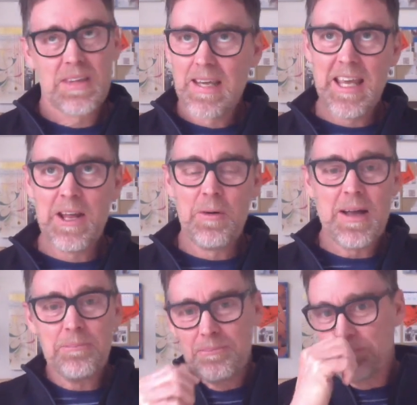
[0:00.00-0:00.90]

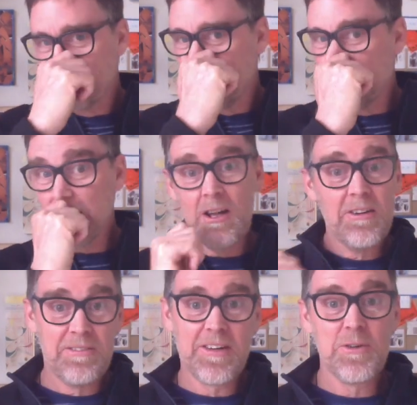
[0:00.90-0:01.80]
Anyway, it's a lot
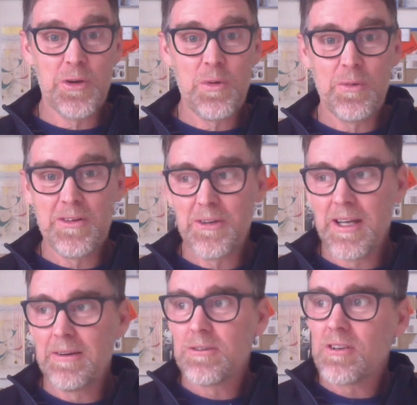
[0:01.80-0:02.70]
of fun doing what we do
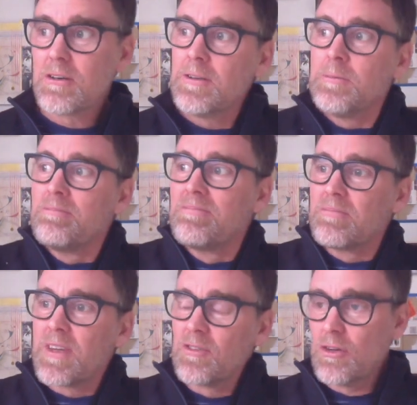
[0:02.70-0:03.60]
here. So
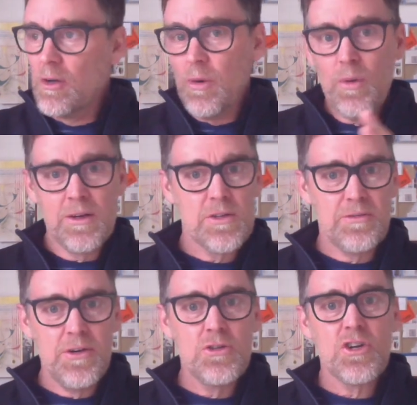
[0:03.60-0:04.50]
then we went into the
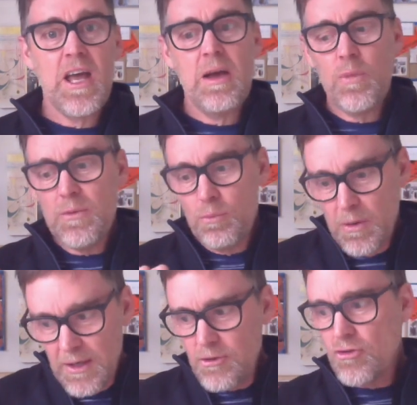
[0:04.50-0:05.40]
future and we
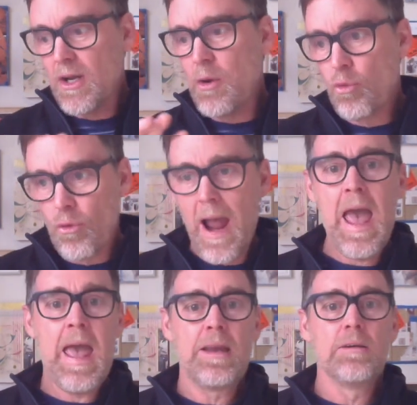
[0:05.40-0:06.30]
literally
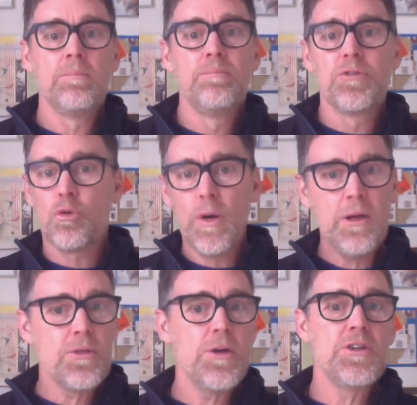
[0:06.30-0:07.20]
ran 20 or
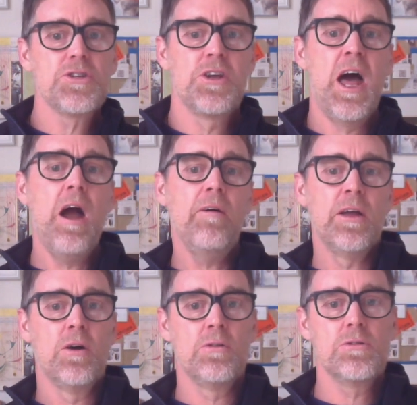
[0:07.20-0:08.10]
30
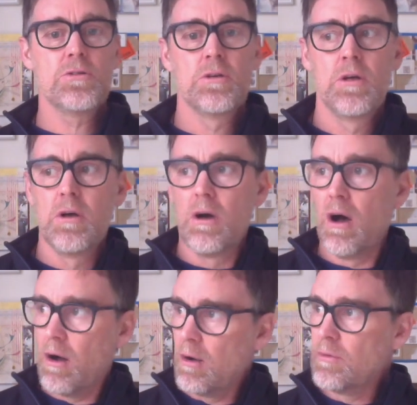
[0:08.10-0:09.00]
scenarios
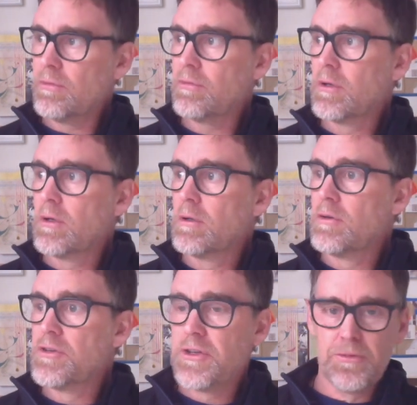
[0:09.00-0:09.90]
of
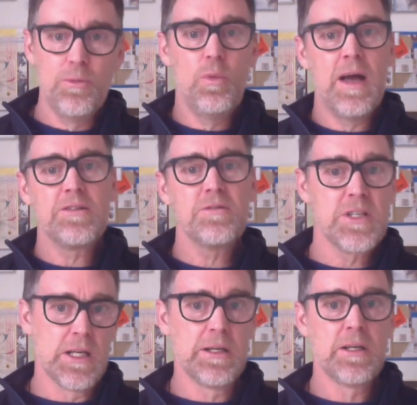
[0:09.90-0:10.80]
different ways of
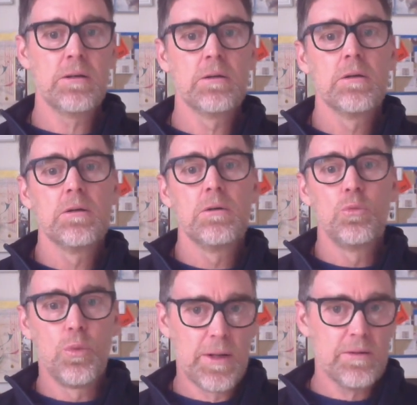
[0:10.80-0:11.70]
dealing
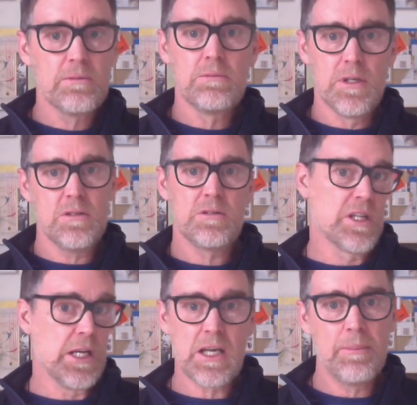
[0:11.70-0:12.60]
with this
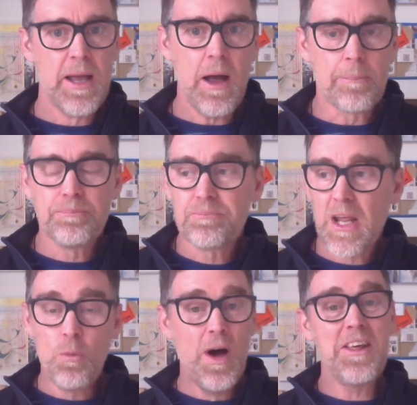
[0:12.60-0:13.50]
thing coming up.
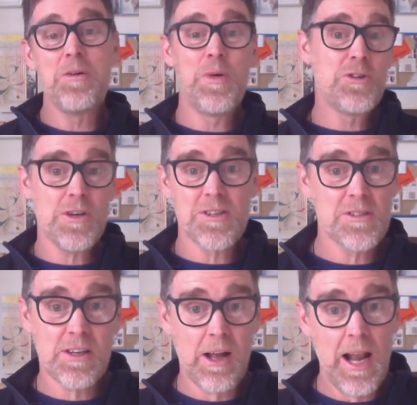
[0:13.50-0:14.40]
And one of them we dressed as a
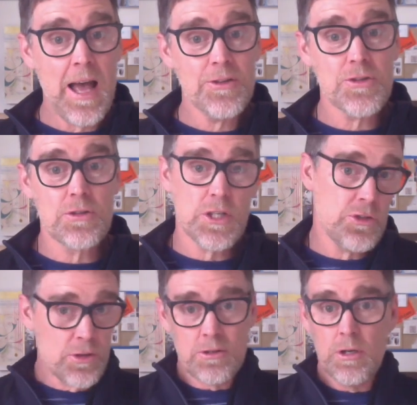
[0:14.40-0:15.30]
clown suit. So
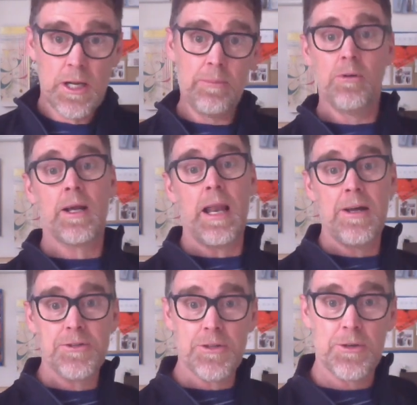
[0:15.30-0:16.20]
you're turning up and you're in a
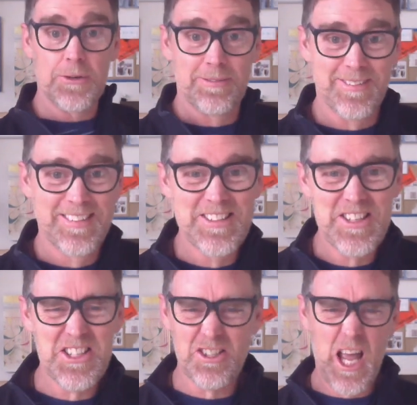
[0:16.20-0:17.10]
clown suit. She
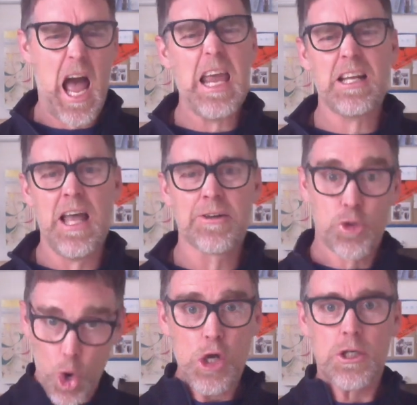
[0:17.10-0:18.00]
says, I hate clowns.
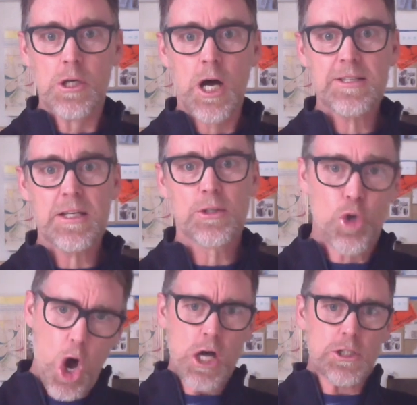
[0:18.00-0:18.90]
Good! I said,
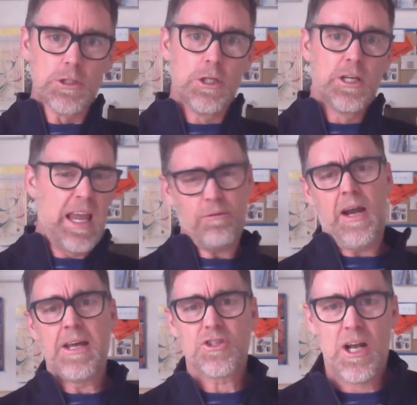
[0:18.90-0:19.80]
good! Everyone
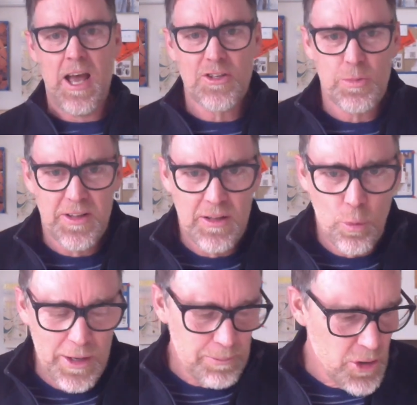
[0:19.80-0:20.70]
hates clowns, but they're the
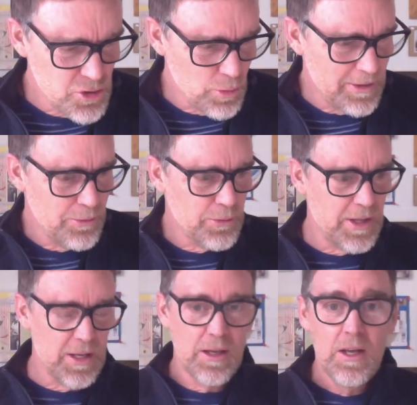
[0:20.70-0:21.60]
most wonderful thing.